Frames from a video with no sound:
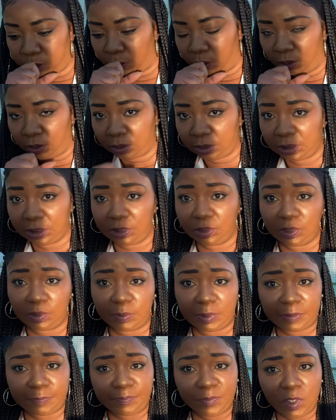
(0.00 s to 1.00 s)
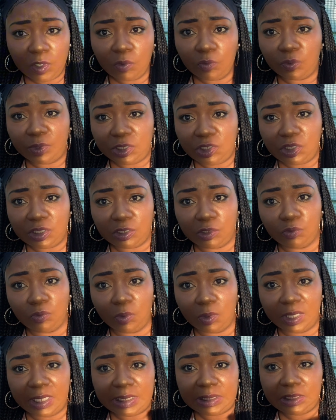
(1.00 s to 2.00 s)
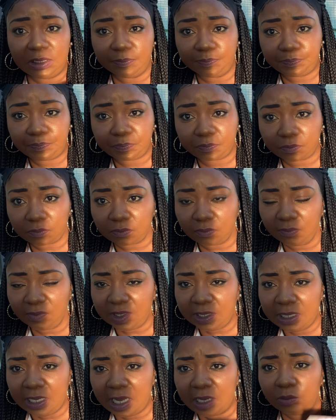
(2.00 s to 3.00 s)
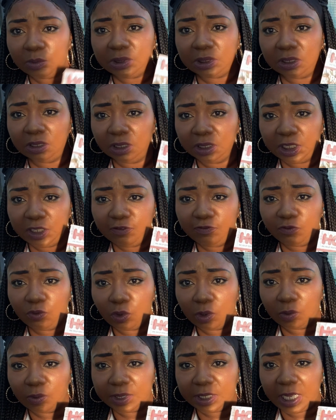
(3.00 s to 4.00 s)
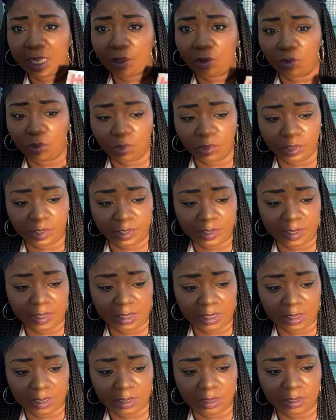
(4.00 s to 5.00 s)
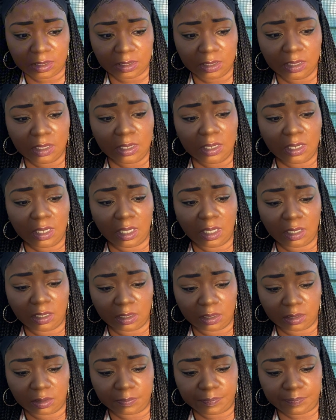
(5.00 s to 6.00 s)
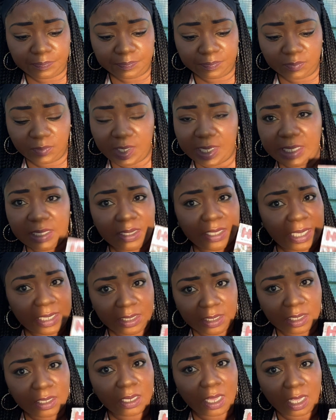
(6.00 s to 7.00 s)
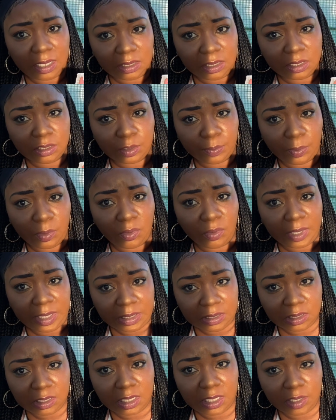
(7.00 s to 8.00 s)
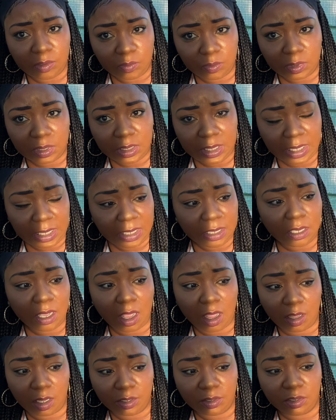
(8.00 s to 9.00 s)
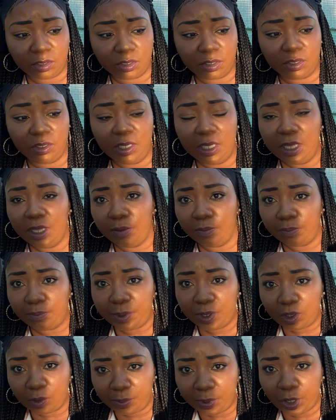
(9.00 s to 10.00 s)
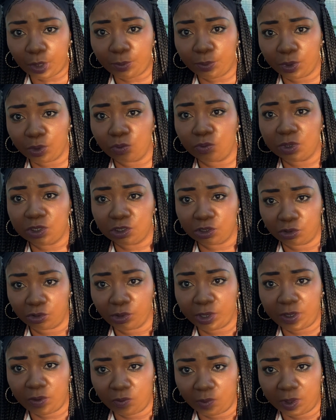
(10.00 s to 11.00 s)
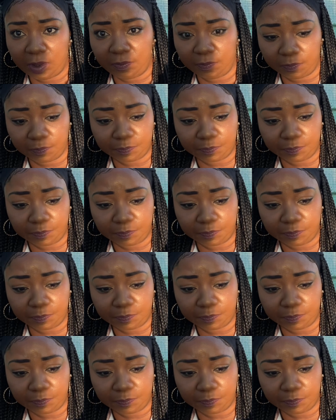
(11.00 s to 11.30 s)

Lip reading: Excuse me, which is what I was looking for when I ordered these. And they did not disappoint. King Arthur bell pepper was a great one.